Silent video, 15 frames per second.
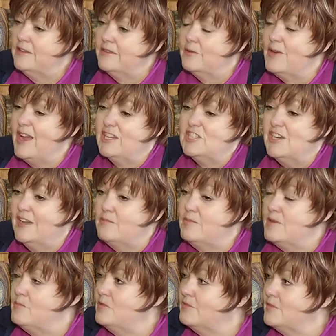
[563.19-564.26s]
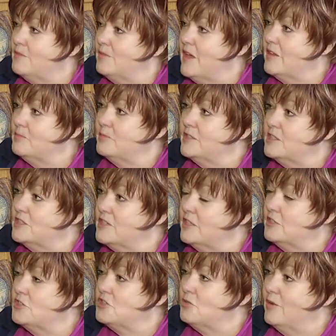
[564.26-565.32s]
that we actually have people from Lethbridge that
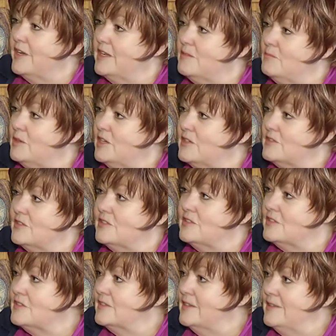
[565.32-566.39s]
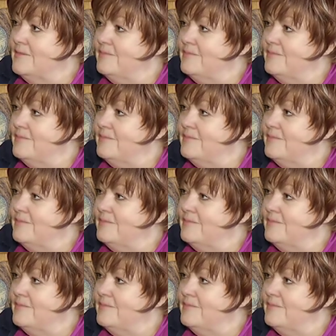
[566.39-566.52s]
are joining because it's